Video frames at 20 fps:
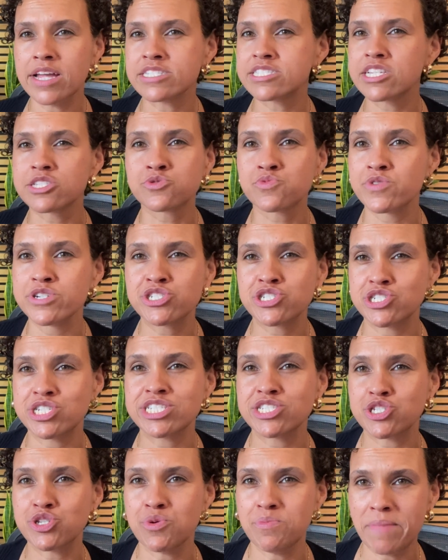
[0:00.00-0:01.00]
It's as rigid
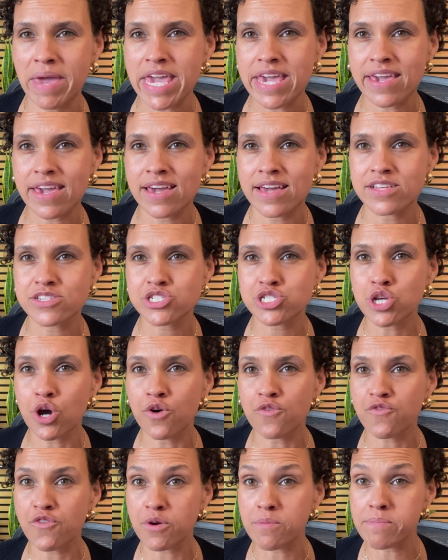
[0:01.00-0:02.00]
as you make it. So
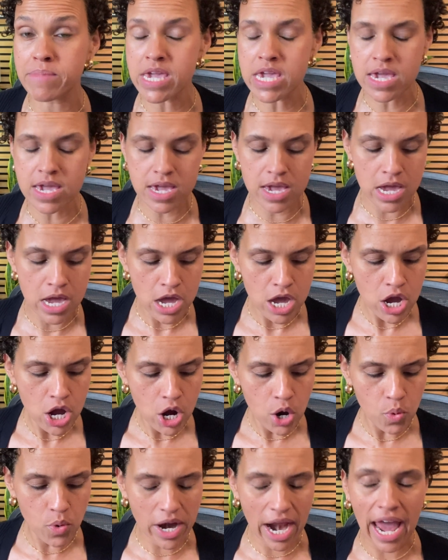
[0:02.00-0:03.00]
for me,
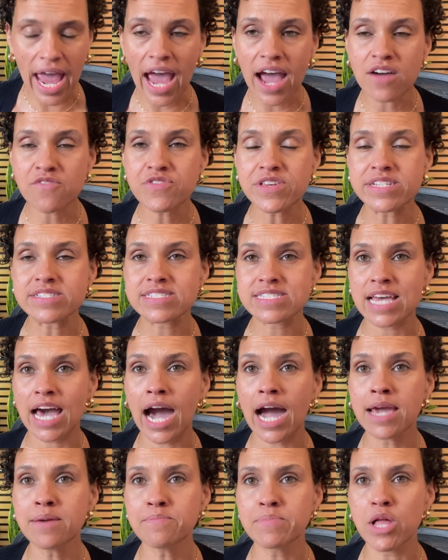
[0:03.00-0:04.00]
when I have these
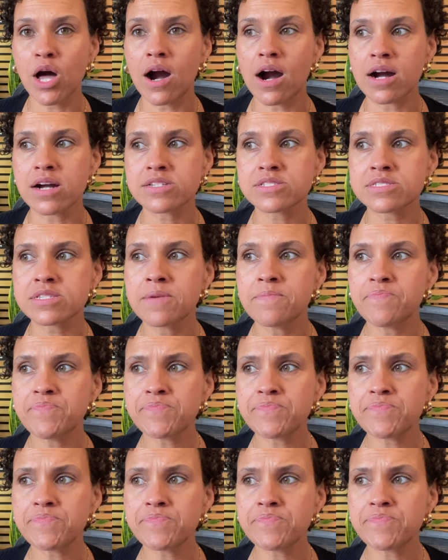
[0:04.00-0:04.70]
time blocks,